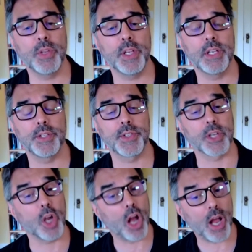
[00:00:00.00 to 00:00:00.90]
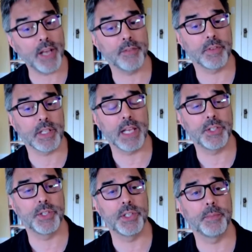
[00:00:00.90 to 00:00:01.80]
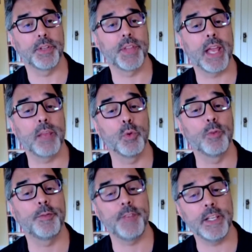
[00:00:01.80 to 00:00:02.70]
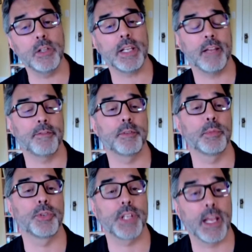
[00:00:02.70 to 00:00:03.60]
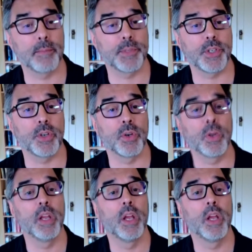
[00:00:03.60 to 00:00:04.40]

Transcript: that it's the kind of relationship that they will feel comfortable to come to you